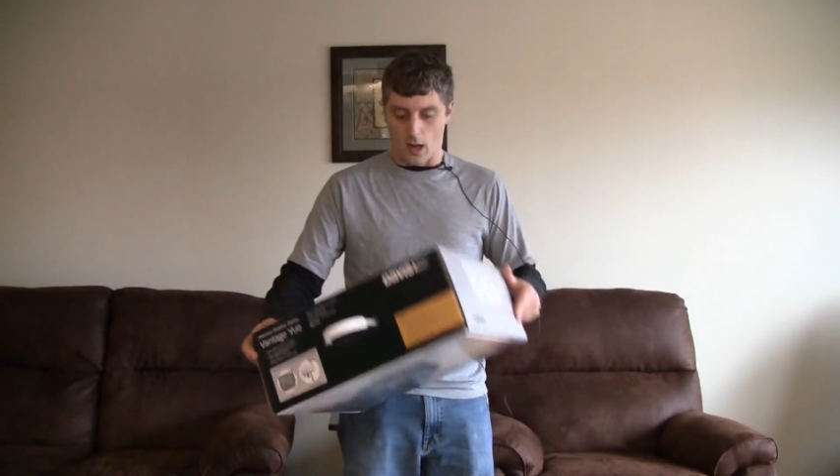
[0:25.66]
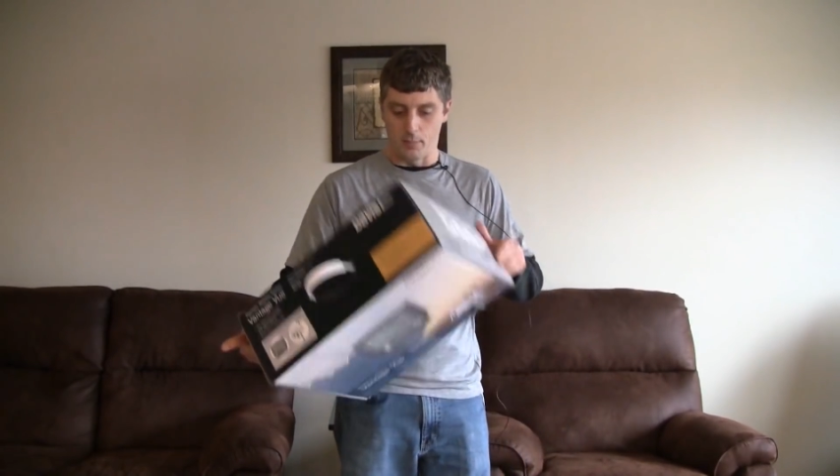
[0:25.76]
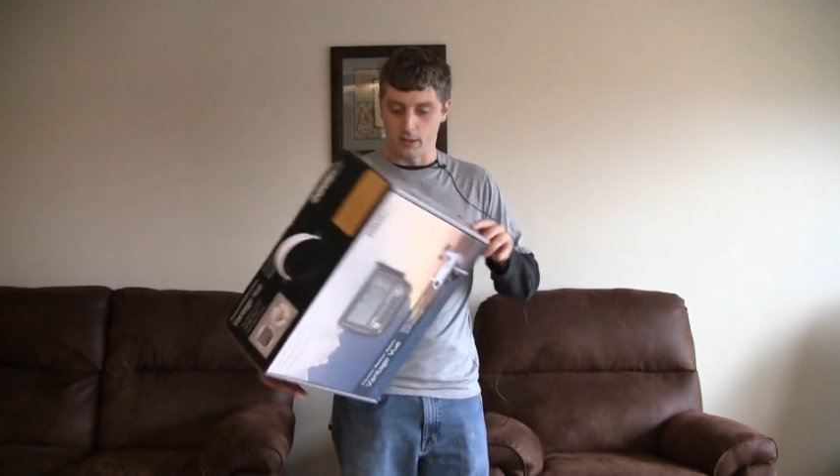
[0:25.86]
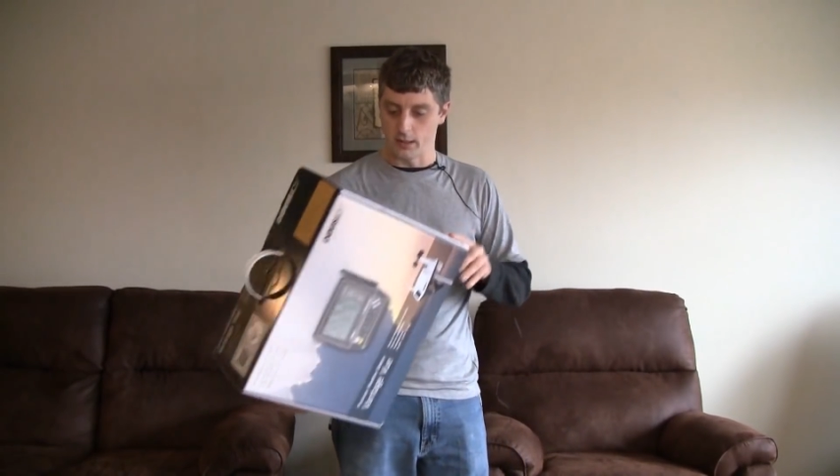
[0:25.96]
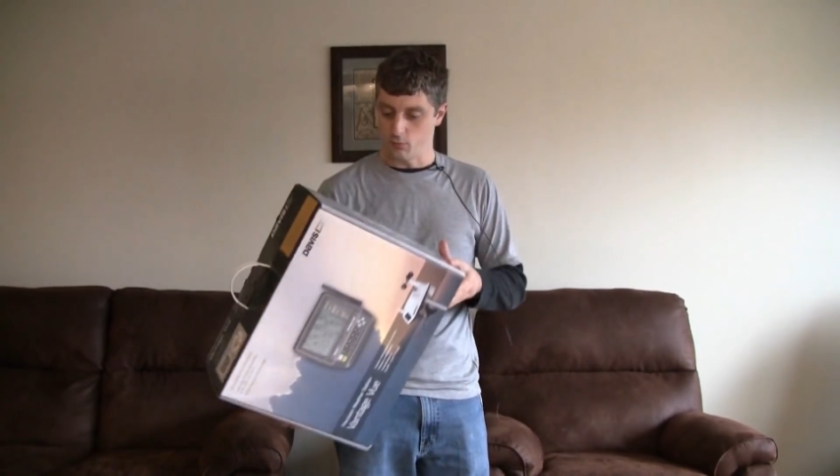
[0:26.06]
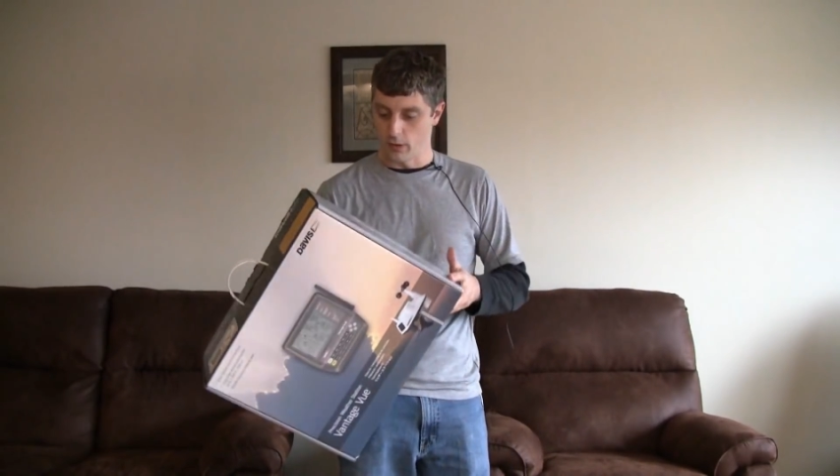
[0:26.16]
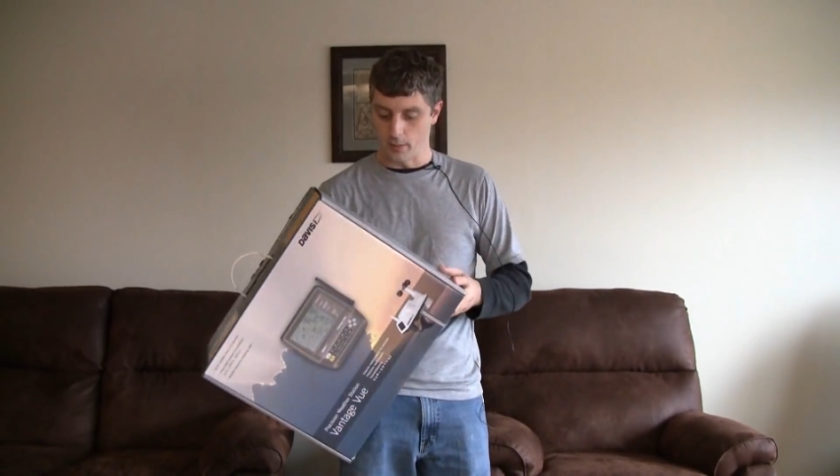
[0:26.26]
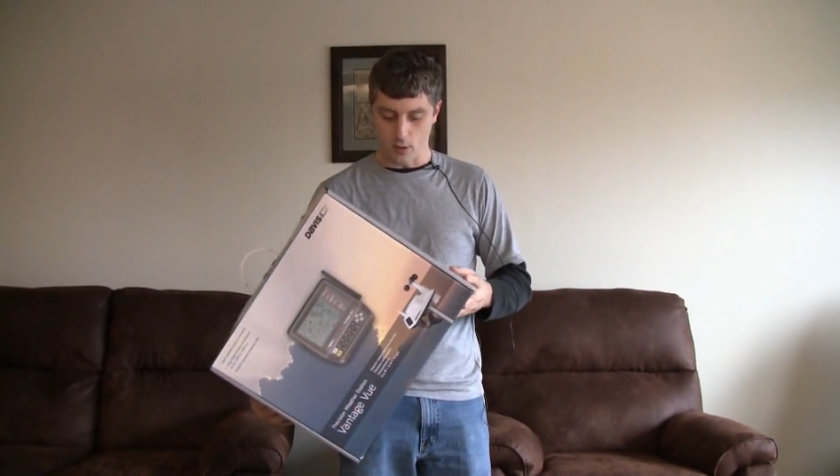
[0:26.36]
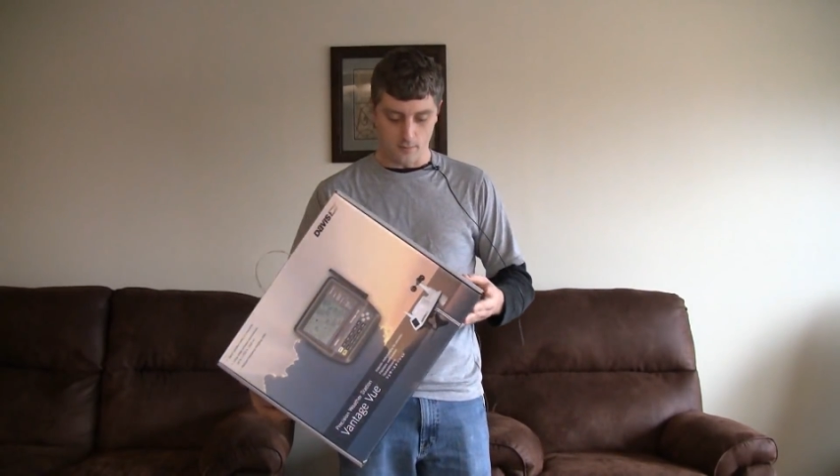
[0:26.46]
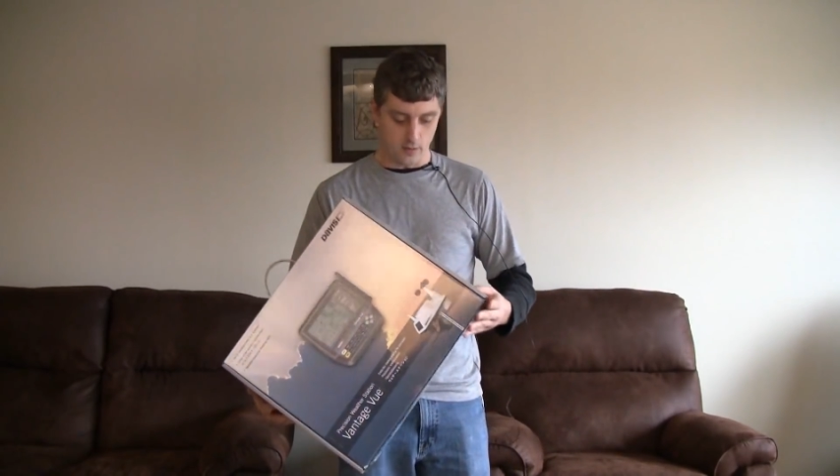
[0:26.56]
I picked this one
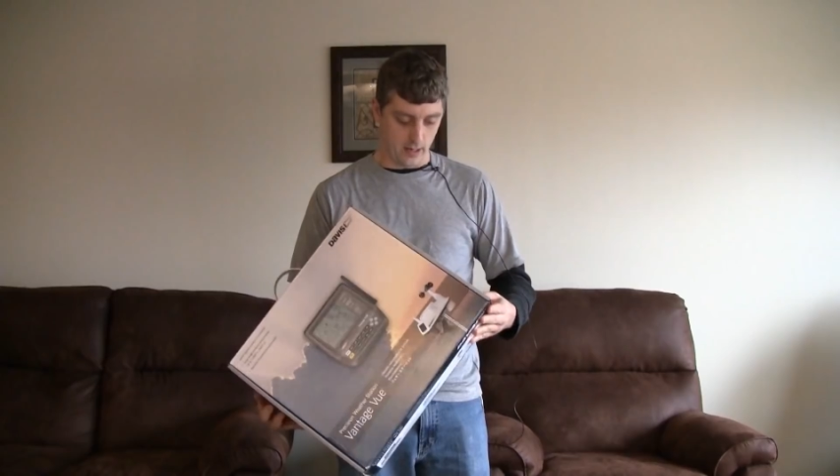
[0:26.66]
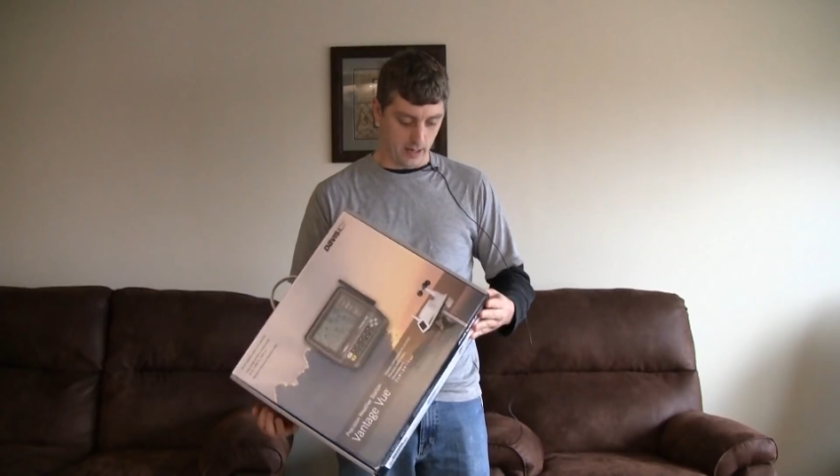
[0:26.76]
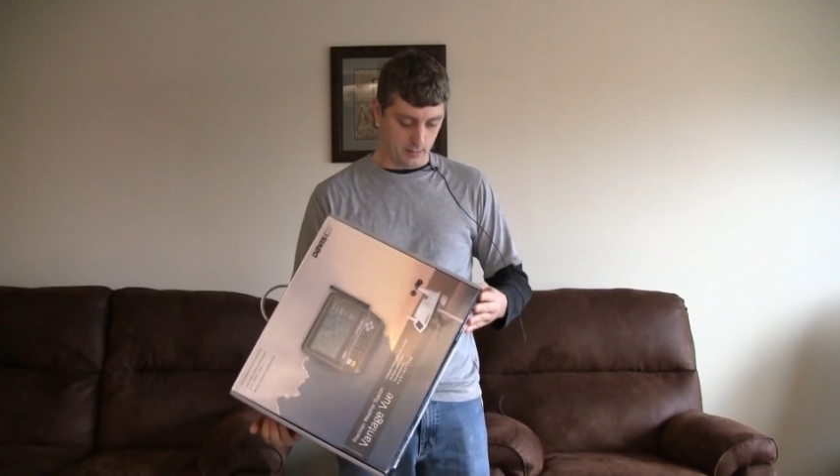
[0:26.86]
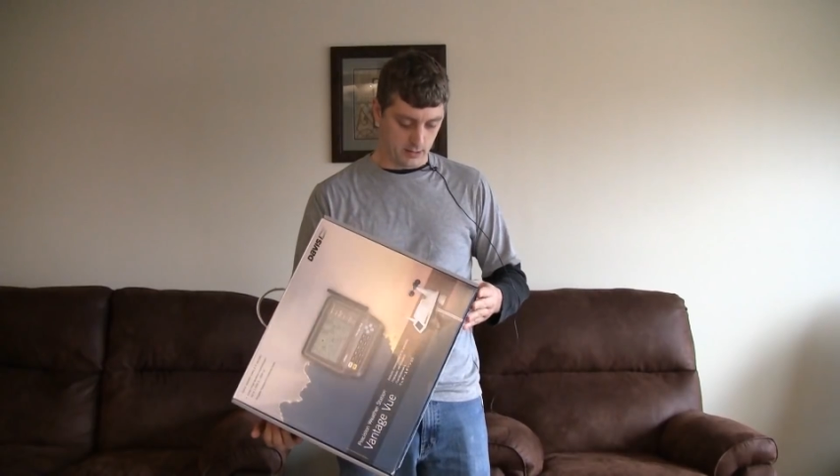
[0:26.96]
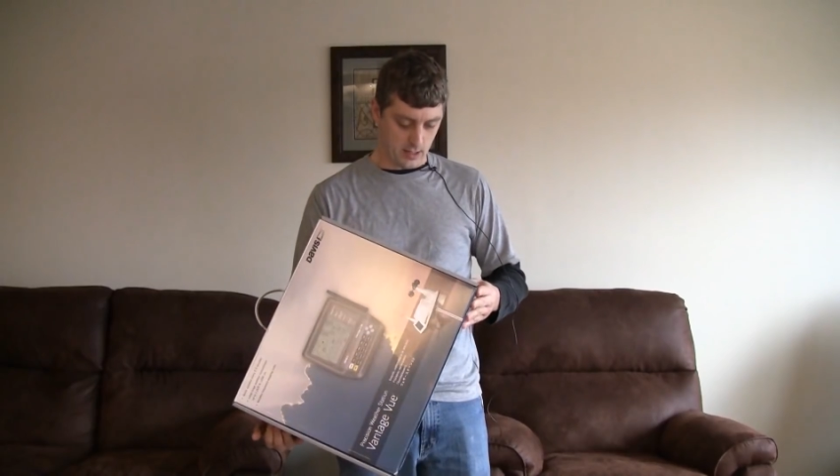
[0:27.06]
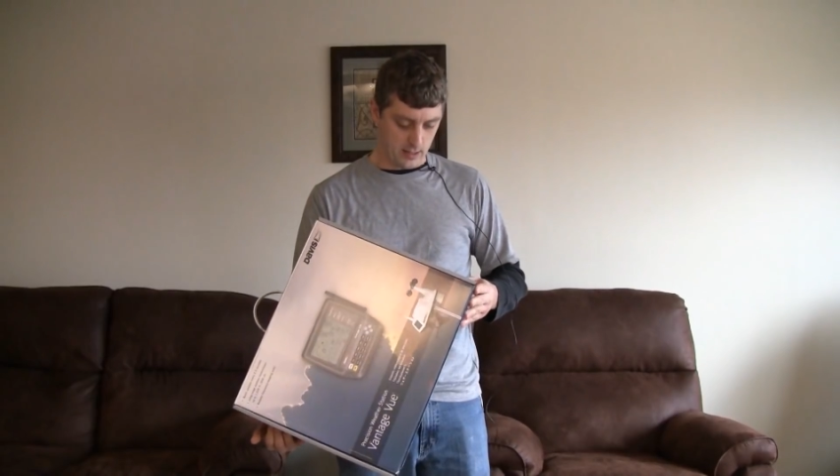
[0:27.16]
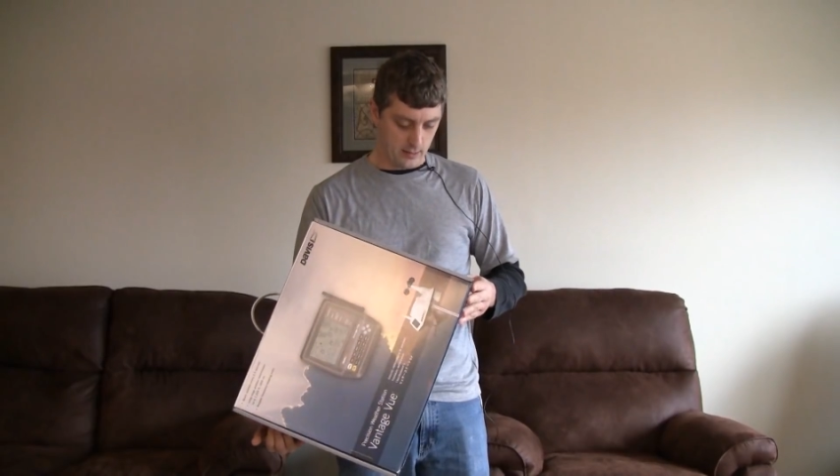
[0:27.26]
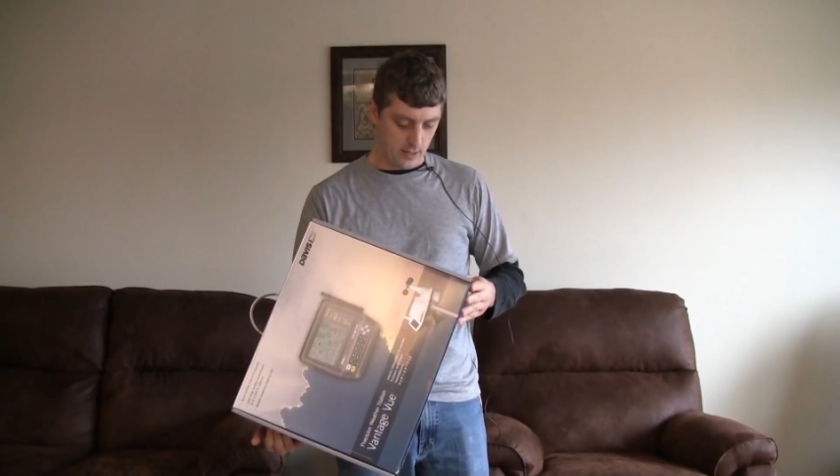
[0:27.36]
up off uh, Amazon.